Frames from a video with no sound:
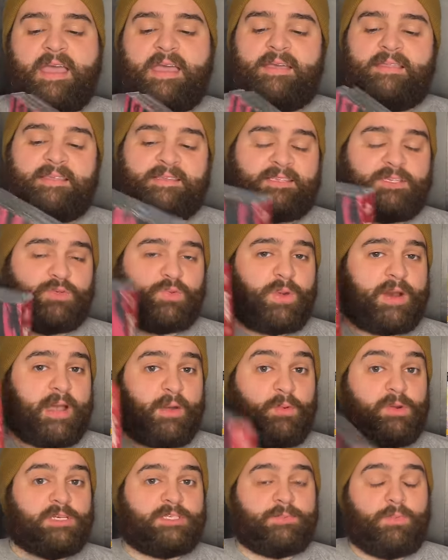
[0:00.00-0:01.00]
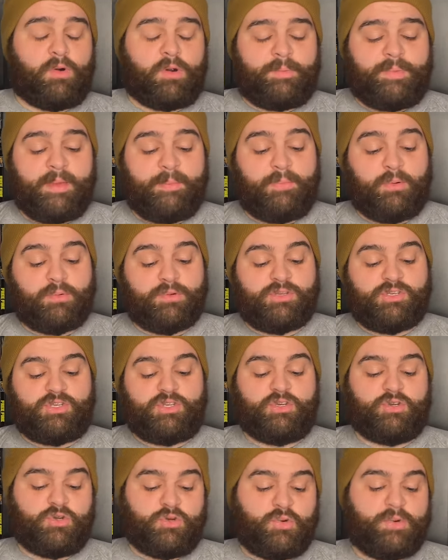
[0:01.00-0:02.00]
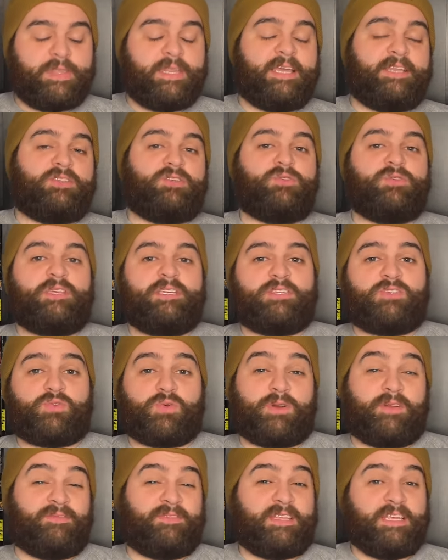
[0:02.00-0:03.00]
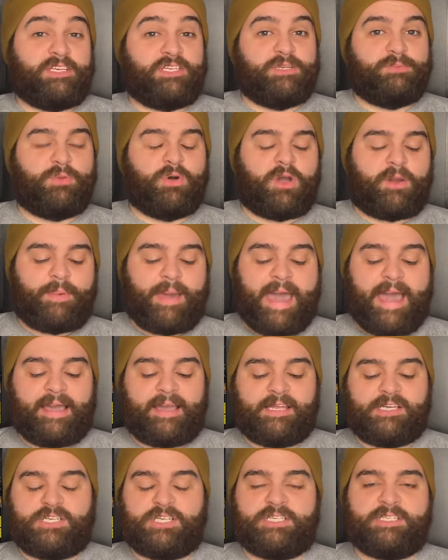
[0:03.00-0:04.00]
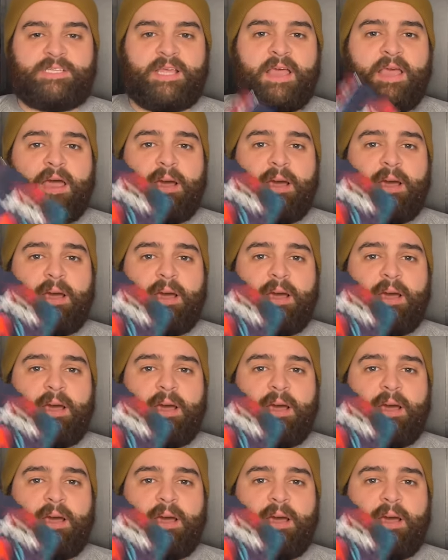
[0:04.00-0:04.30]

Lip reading: This is what I wish more people would do when they do these sort of digibook packages.